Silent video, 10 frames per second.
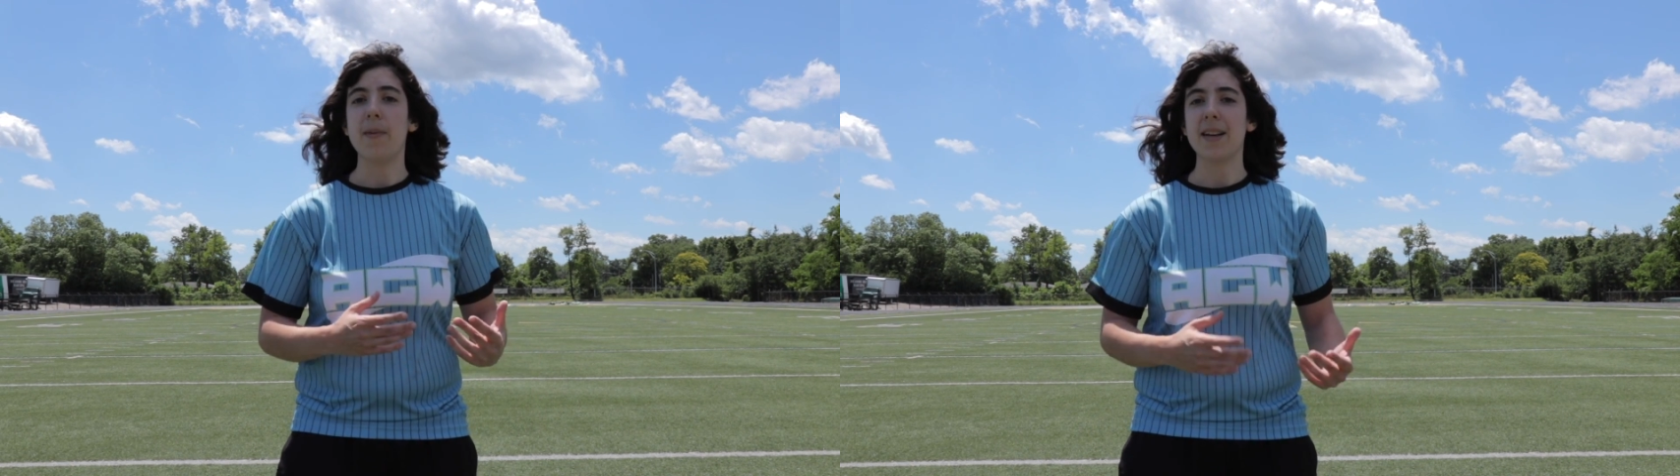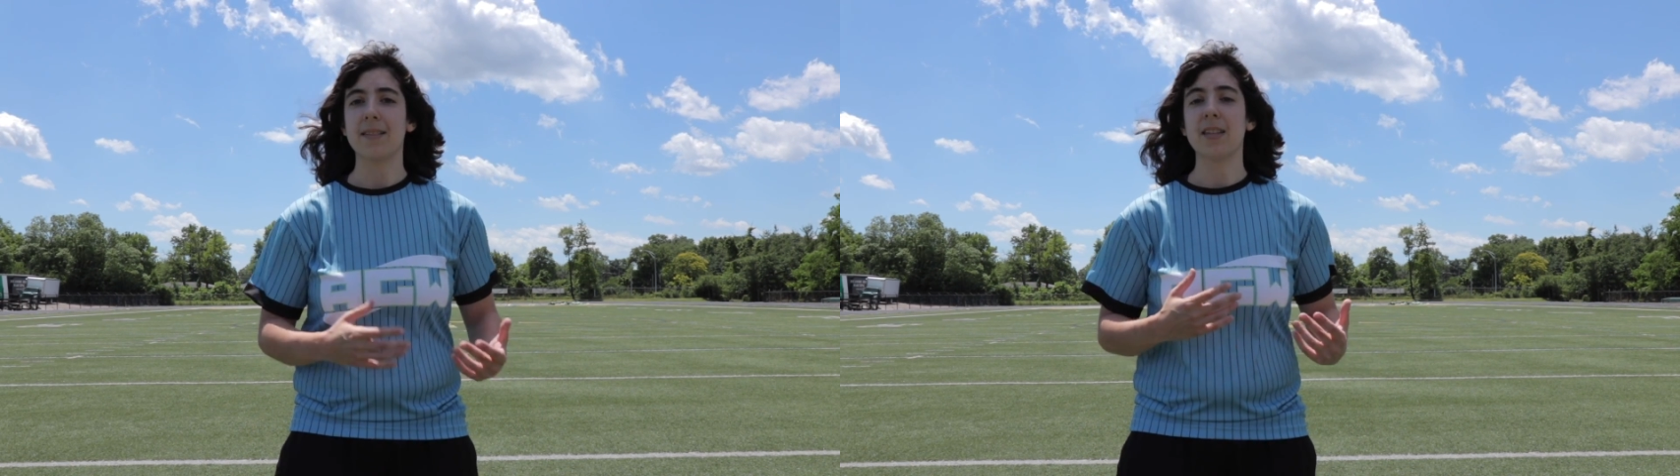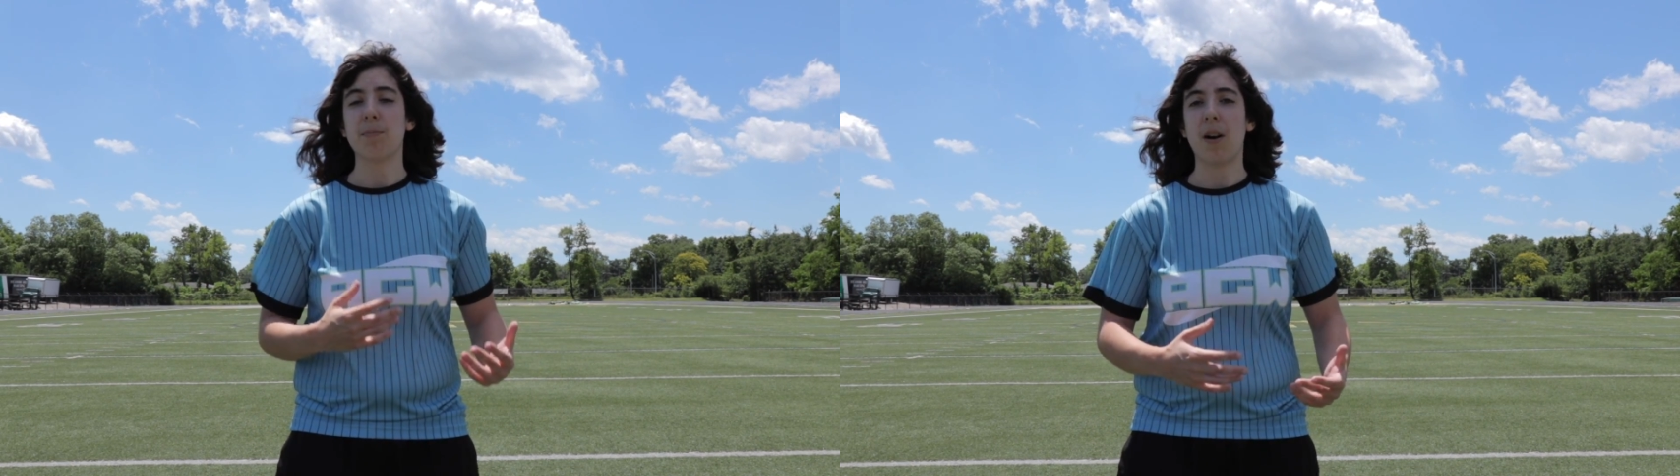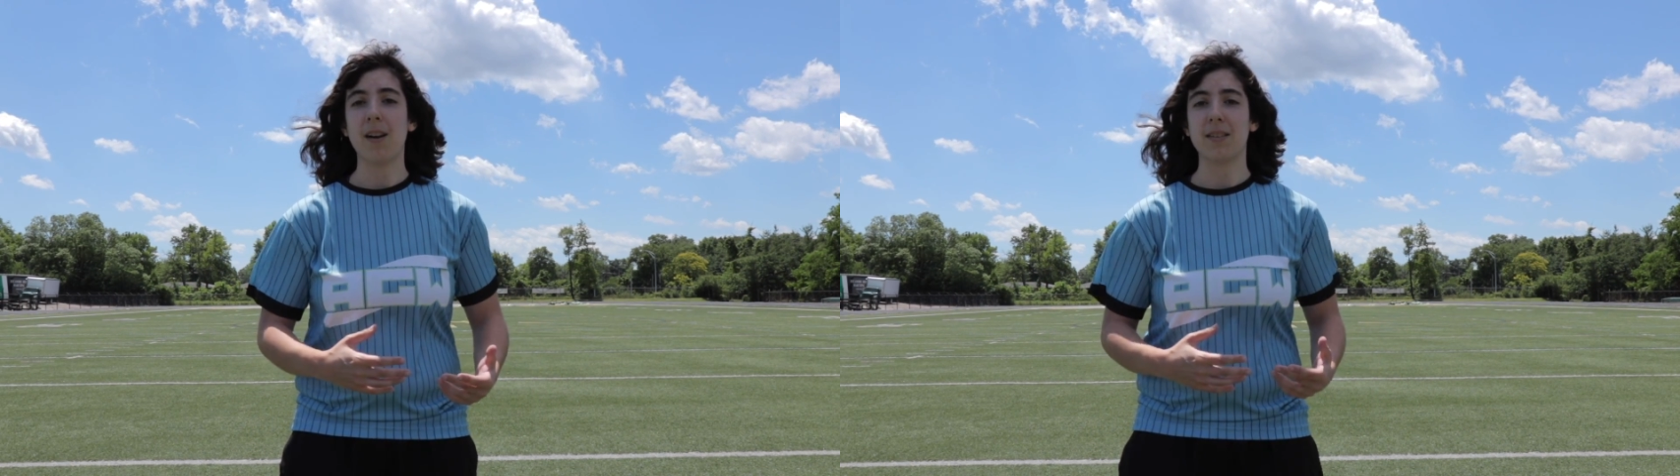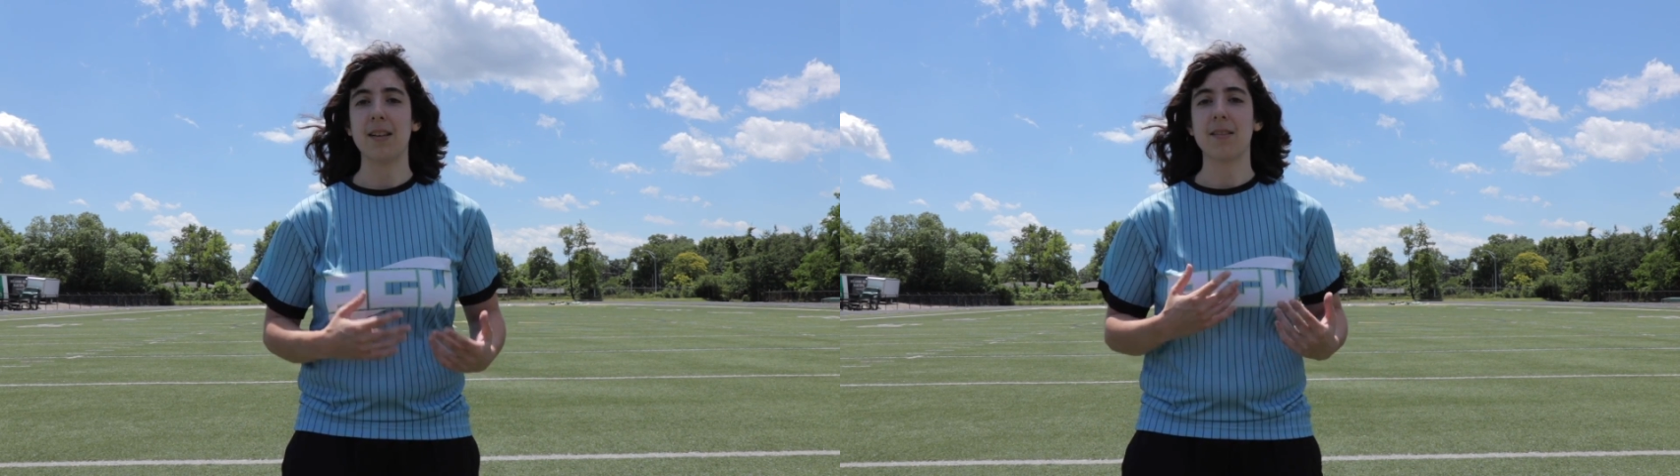makes this
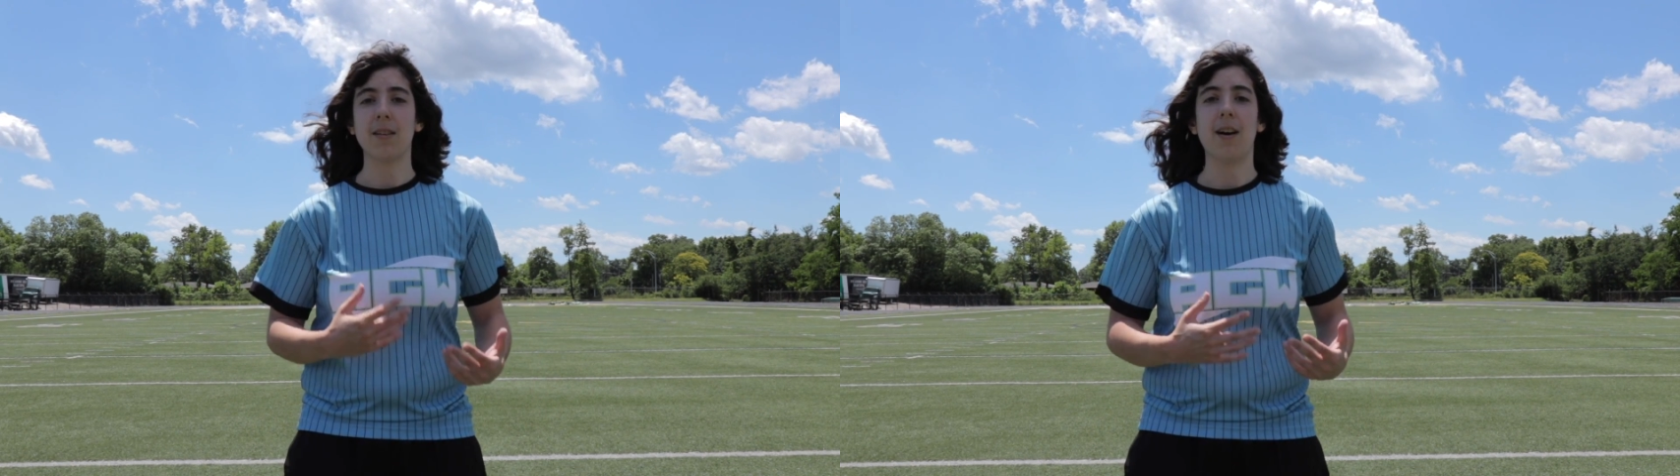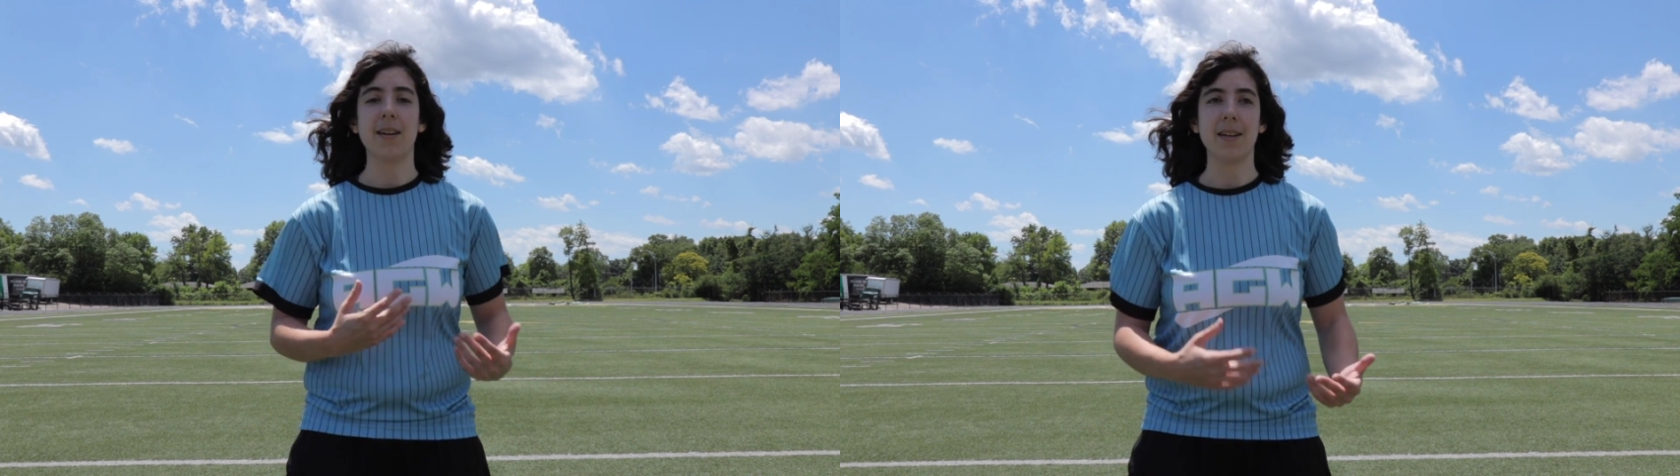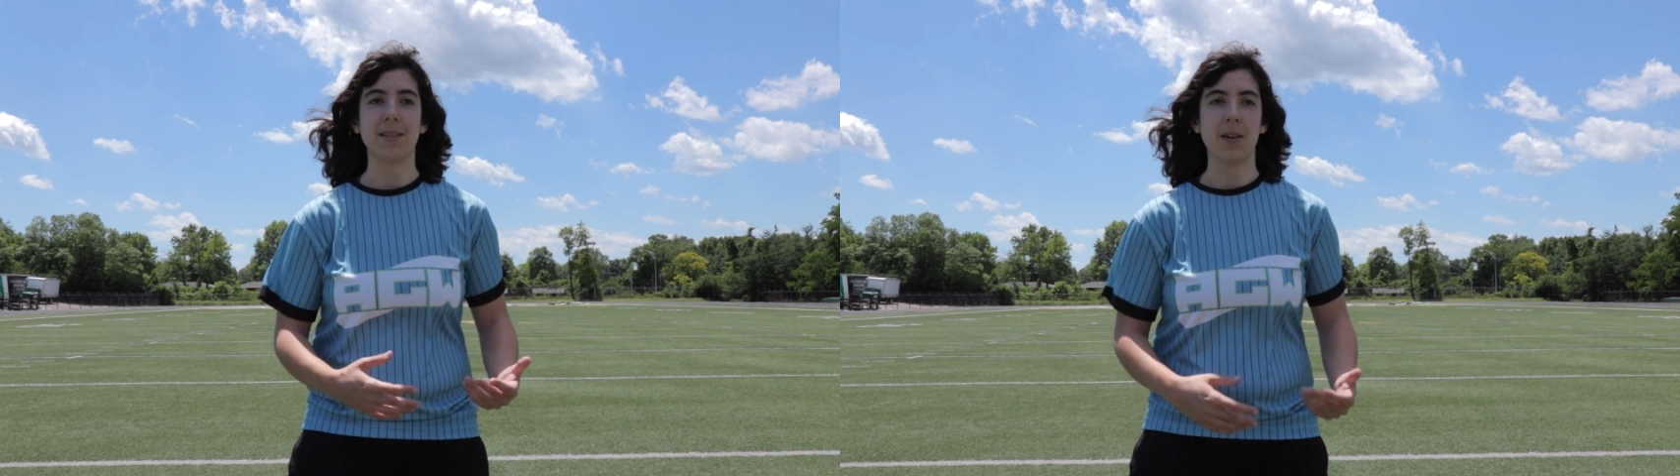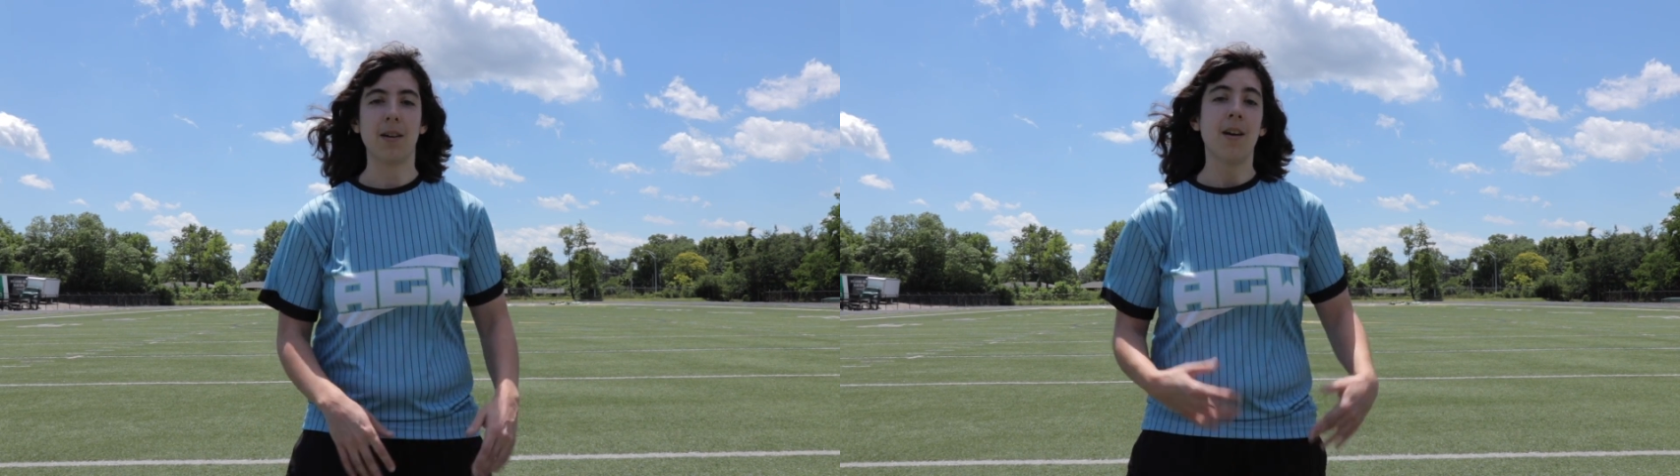process a lot easier.